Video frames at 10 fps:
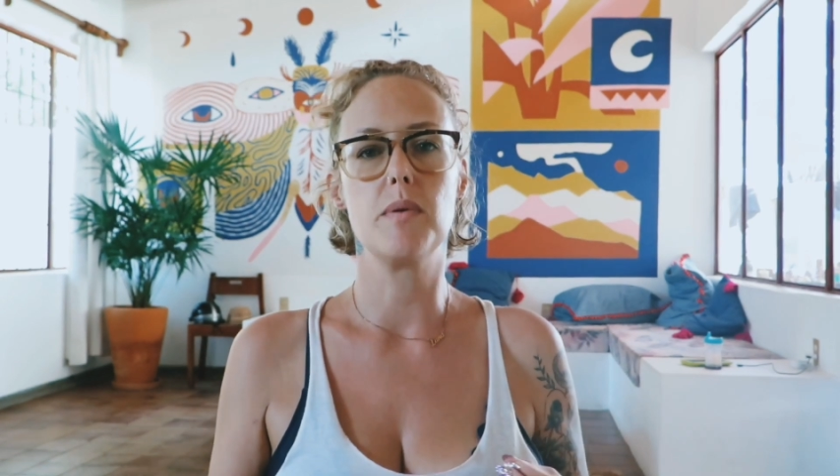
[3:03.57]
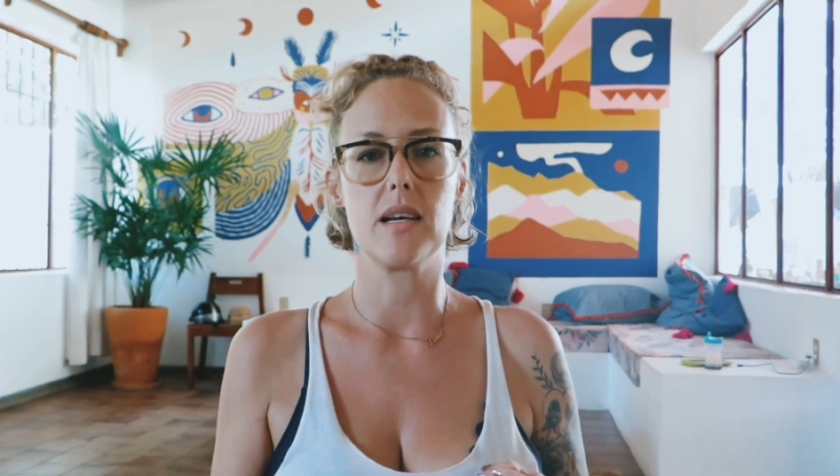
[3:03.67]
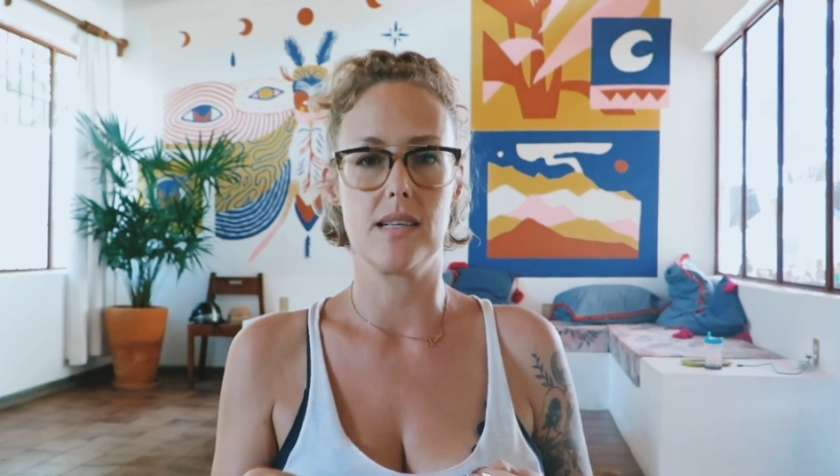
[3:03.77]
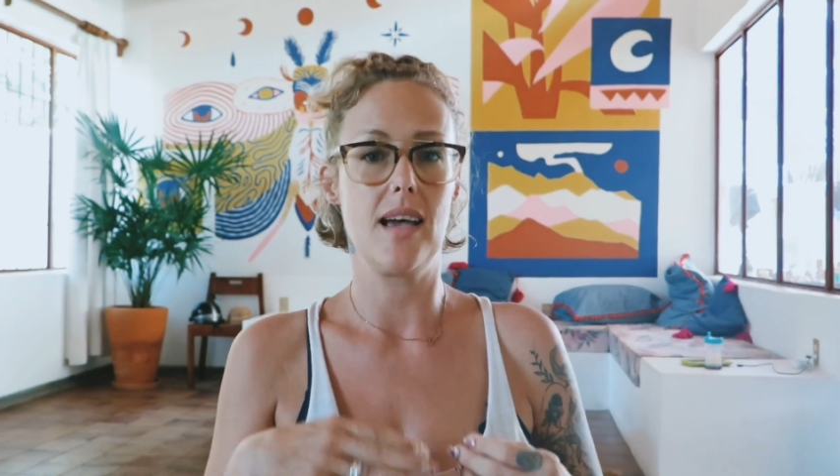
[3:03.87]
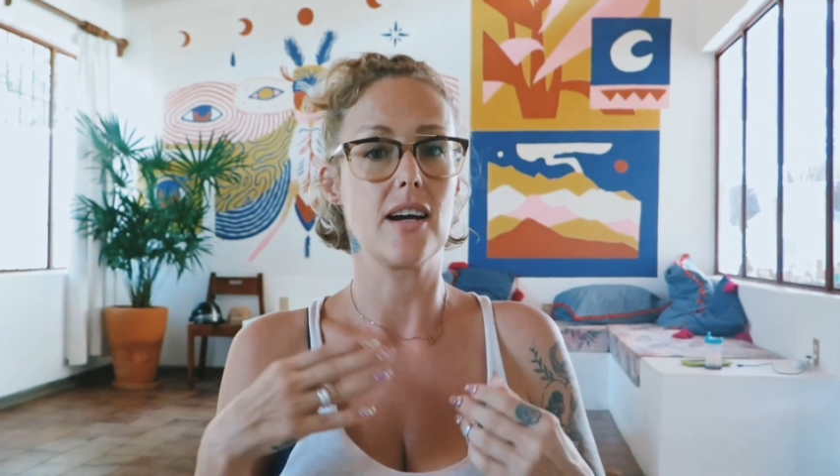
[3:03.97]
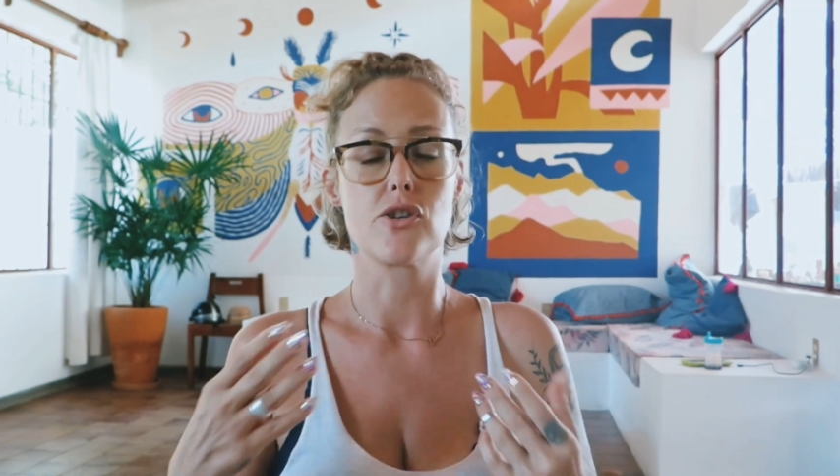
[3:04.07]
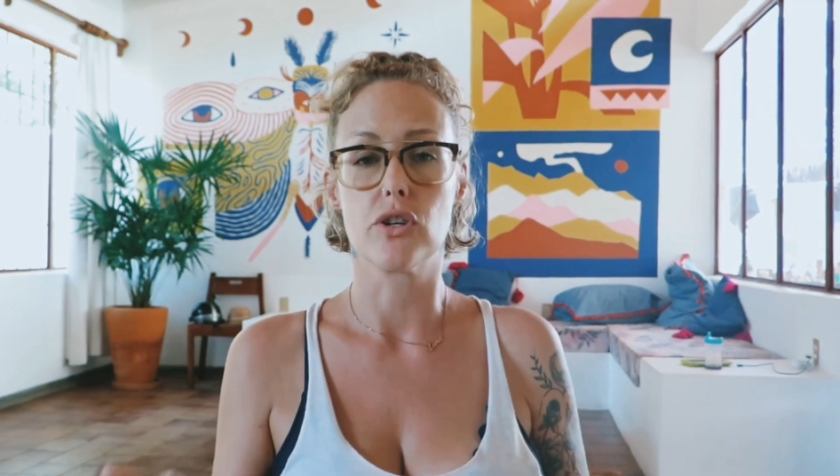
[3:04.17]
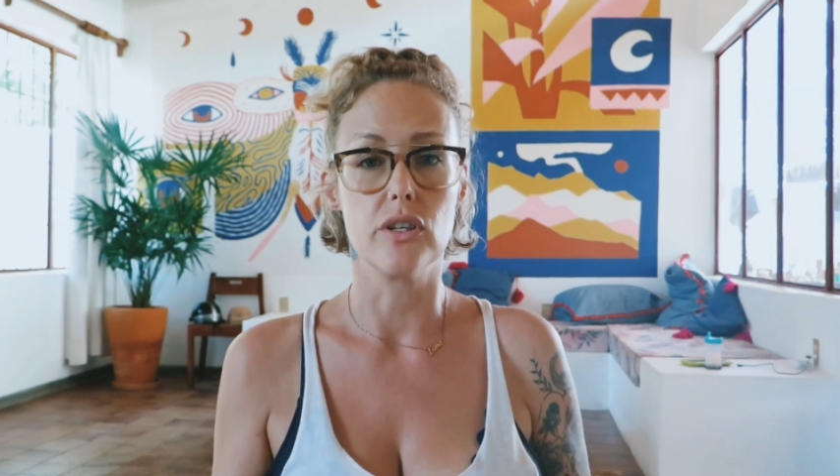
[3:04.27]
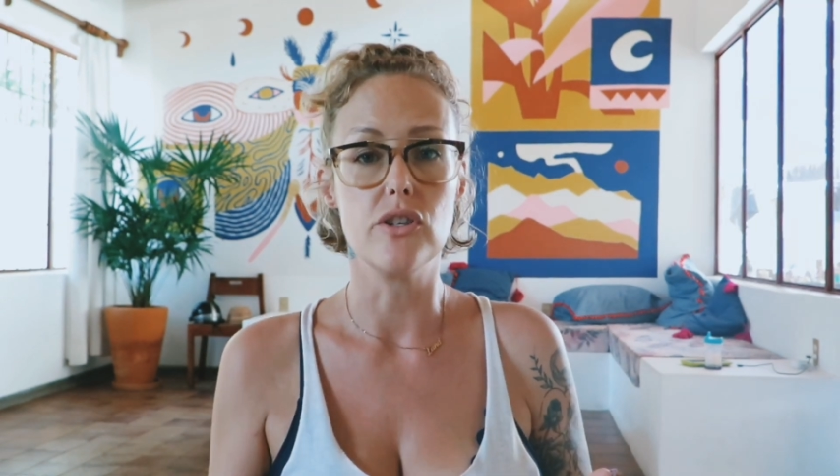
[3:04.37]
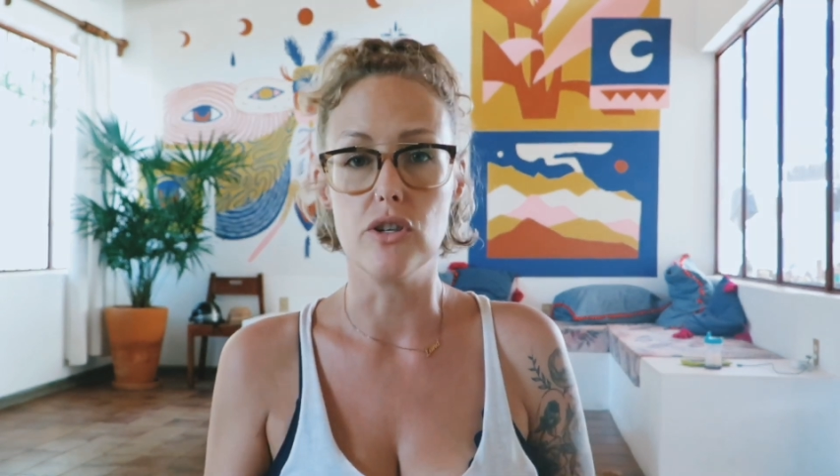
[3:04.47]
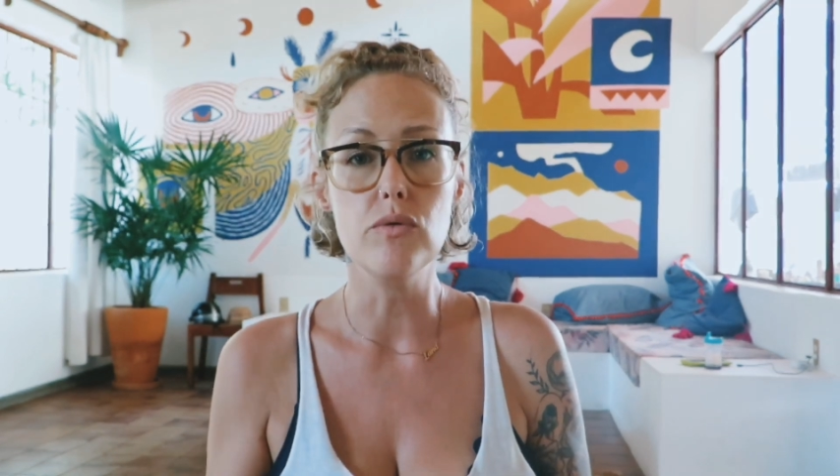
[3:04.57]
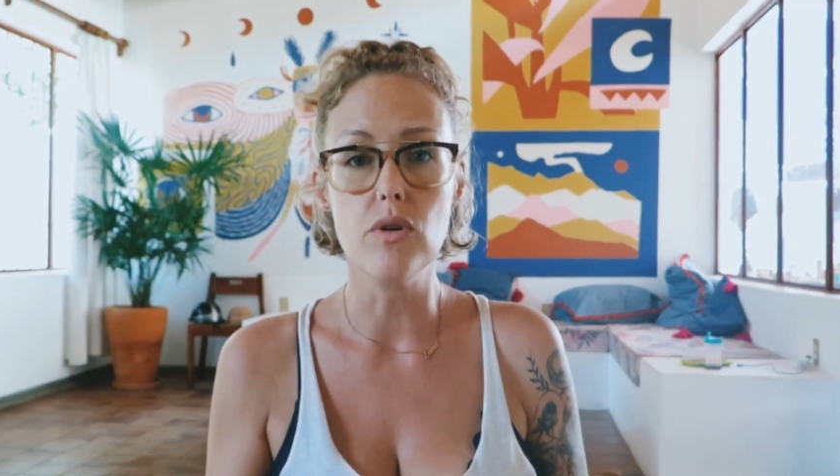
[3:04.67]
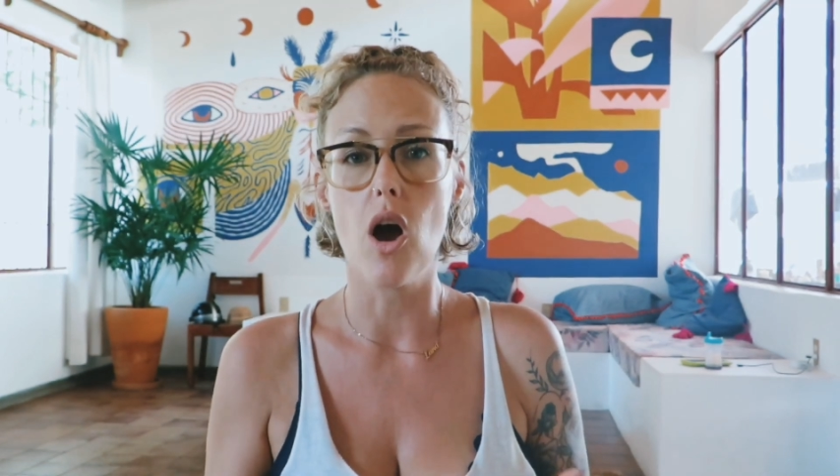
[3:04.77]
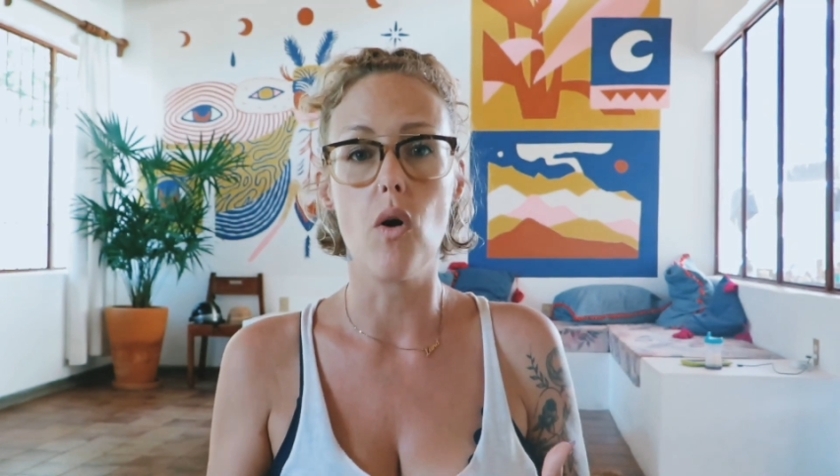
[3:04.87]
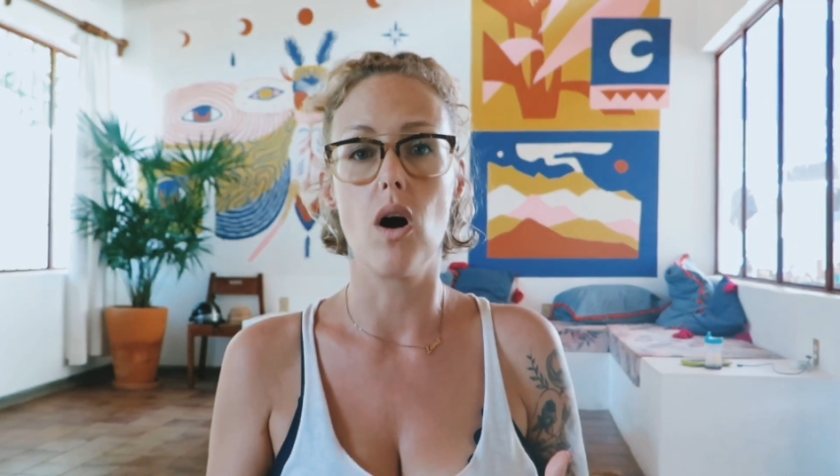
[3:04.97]
because I actually do
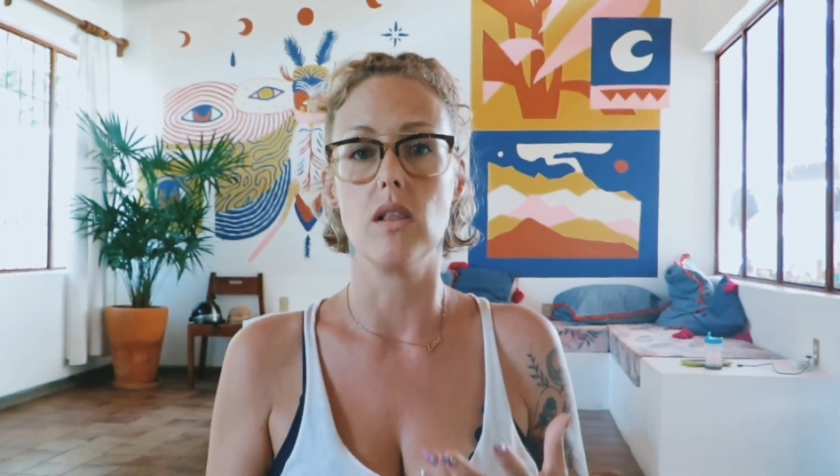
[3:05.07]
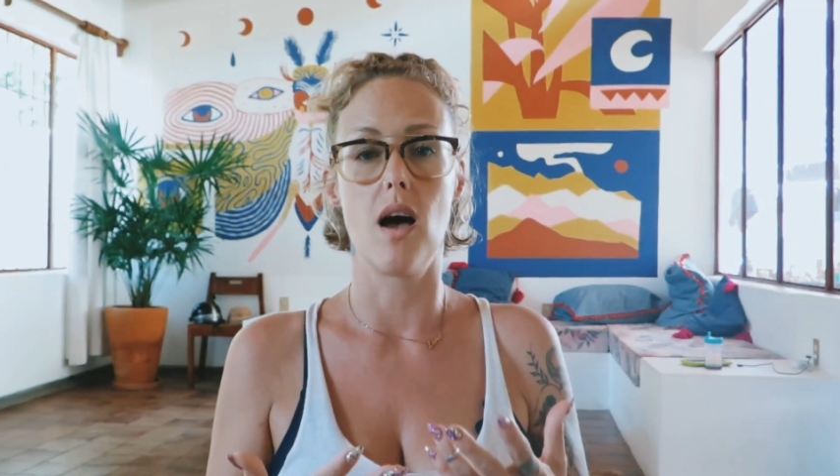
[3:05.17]
know a